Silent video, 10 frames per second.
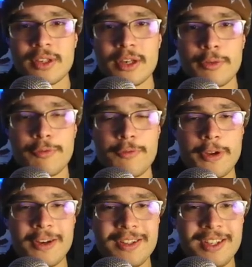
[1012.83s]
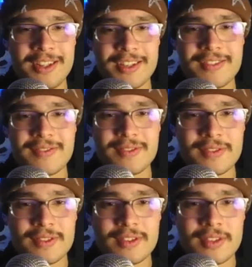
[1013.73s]
a fairly like
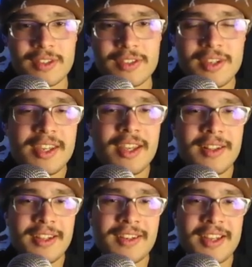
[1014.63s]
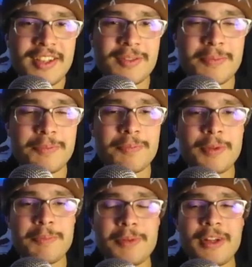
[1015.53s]
sneaky, like nice p-
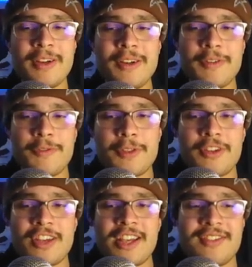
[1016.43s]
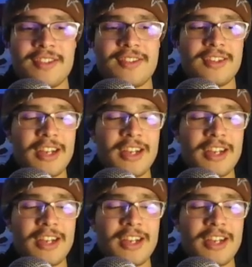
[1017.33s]
player for the Jazz this year.